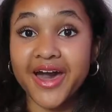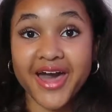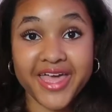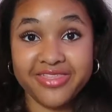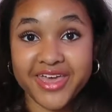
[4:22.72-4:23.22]

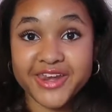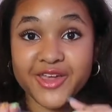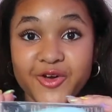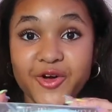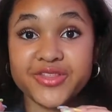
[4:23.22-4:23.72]
I then
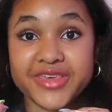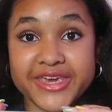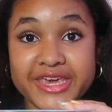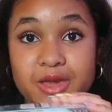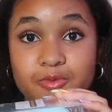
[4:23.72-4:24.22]
got
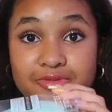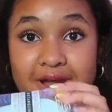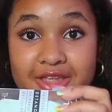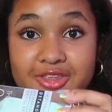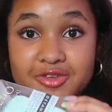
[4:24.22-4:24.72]
a
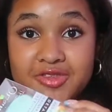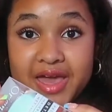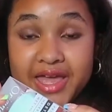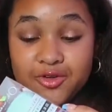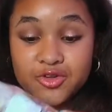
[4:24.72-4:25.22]
brand new
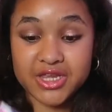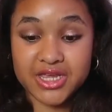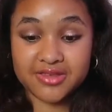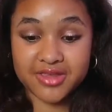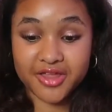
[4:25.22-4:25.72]
Tangle
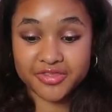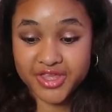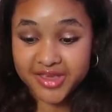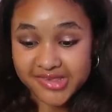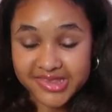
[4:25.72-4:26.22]
teaser.
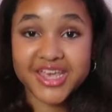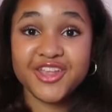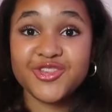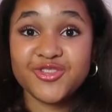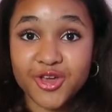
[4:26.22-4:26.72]
This
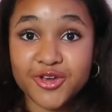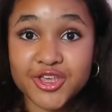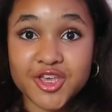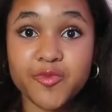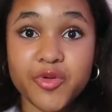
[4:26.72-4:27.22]
is so
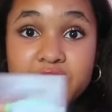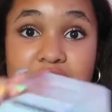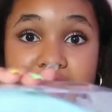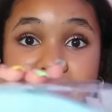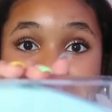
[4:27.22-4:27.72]
cute
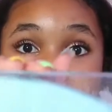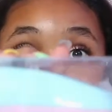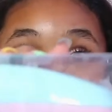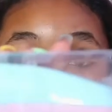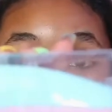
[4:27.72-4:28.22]
because it's
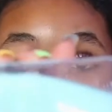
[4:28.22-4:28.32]
literally